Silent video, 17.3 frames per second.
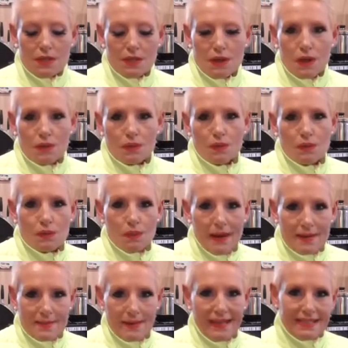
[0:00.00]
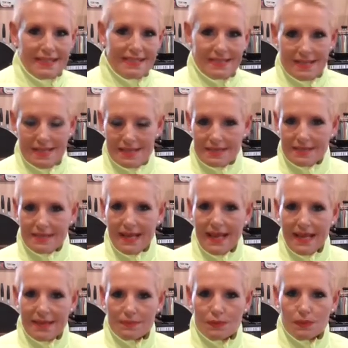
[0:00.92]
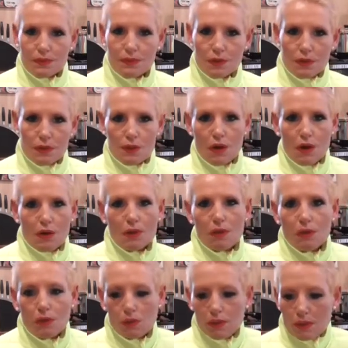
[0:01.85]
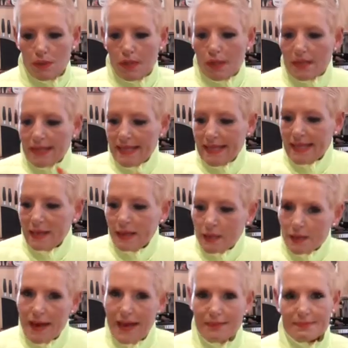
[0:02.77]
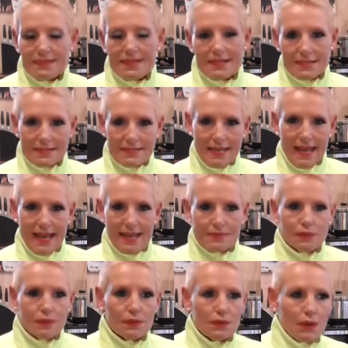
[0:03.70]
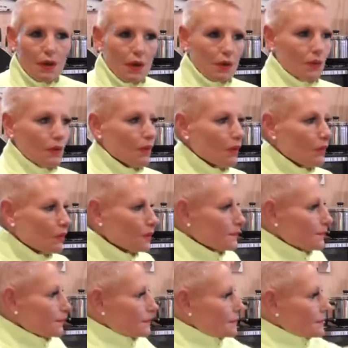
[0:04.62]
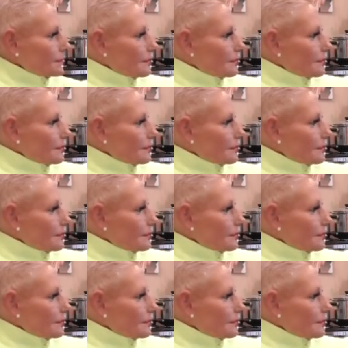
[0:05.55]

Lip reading: not all 1 meters are the same, or not all kilograms are the same, or not all